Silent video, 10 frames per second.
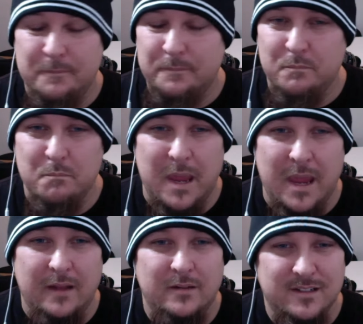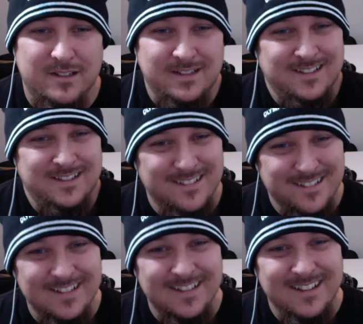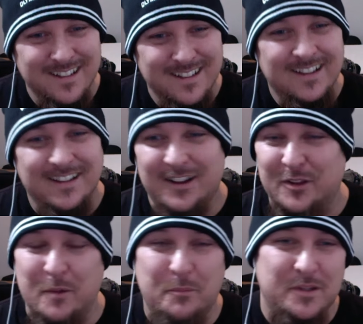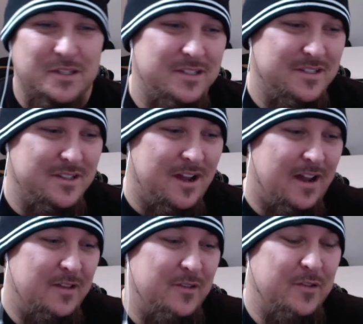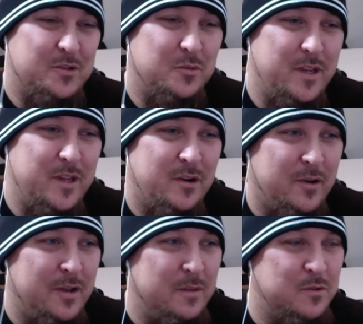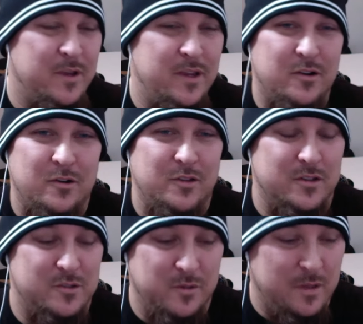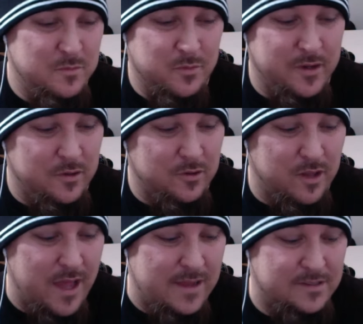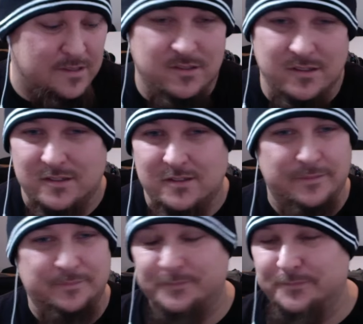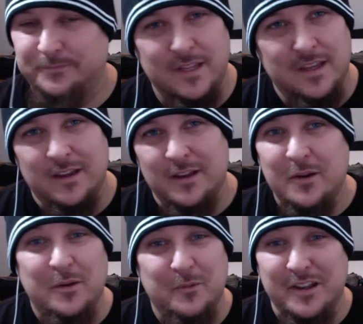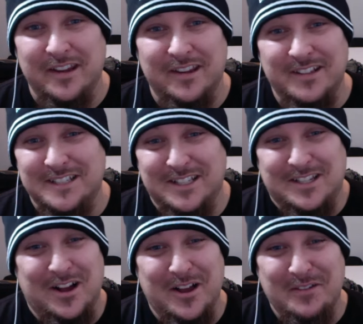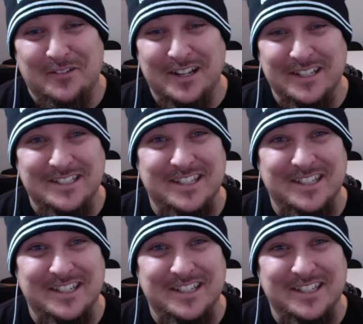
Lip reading: man, Olympus, the Zuiko and Imzuiko, the Imzuiko glass is just ridiculous. That's all I'm gonna say.